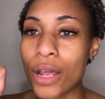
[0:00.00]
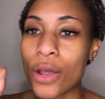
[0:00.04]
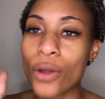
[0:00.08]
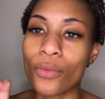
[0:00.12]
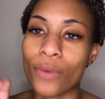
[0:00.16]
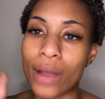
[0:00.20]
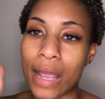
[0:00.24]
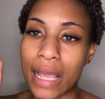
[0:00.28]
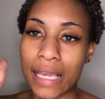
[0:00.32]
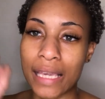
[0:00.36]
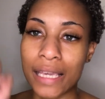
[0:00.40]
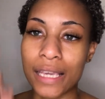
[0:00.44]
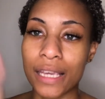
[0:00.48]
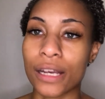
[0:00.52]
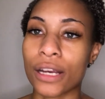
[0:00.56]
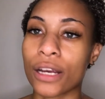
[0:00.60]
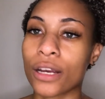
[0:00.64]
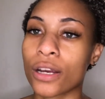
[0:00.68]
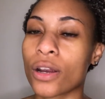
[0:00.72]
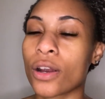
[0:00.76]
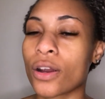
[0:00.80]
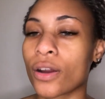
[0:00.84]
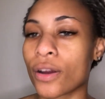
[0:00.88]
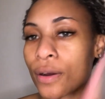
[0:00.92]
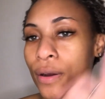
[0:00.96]
right here
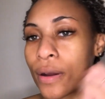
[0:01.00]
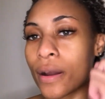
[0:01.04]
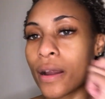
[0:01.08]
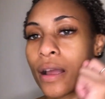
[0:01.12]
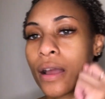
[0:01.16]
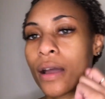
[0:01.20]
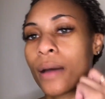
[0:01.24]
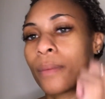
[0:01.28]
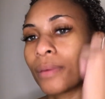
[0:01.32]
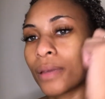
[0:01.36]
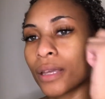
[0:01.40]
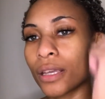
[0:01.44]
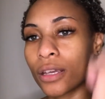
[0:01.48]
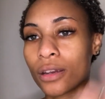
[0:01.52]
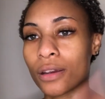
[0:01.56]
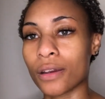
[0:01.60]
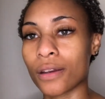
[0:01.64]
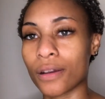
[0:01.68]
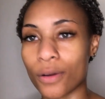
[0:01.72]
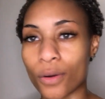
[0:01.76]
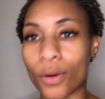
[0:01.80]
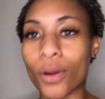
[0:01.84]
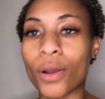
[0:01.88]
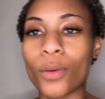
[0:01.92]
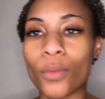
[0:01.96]
or up here
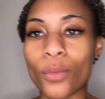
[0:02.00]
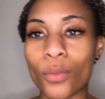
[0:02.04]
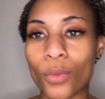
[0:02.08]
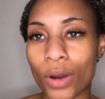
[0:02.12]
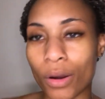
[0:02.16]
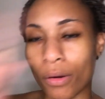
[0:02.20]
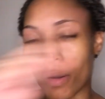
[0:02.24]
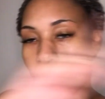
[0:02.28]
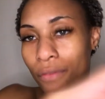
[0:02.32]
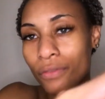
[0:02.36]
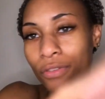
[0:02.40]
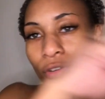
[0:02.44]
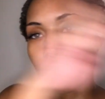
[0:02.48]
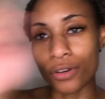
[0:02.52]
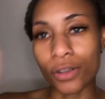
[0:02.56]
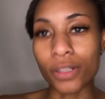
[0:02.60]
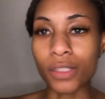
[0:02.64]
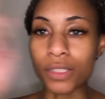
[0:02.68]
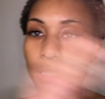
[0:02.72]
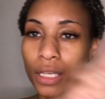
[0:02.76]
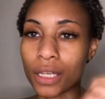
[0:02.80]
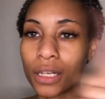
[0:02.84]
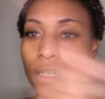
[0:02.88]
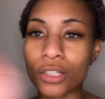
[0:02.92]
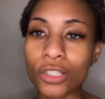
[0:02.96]
or wherever it's
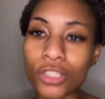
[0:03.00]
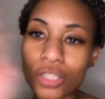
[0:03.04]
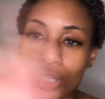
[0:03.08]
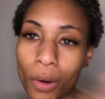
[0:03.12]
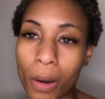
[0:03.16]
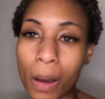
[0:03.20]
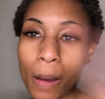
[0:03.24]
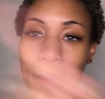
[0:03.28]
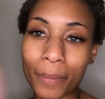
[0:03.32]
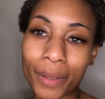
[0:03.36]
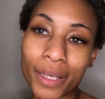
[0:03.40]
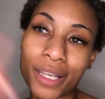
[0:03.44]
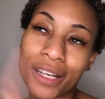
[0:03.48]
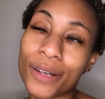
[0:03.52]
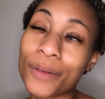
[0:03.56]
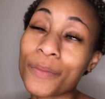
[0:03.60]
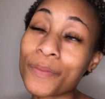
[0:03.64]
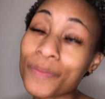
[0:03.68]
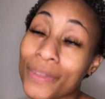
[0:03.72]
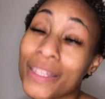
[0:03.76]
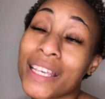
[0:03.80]
going to show up here.